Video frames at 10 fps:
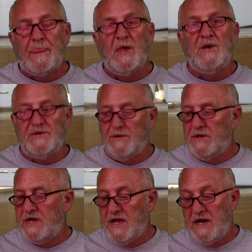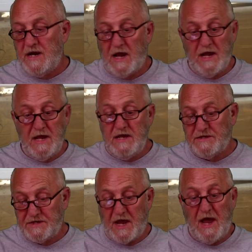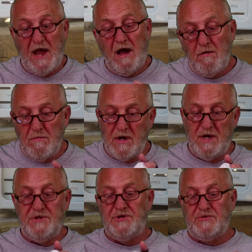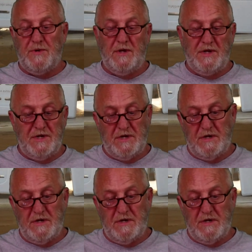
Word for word: So again, I asked, how much swelling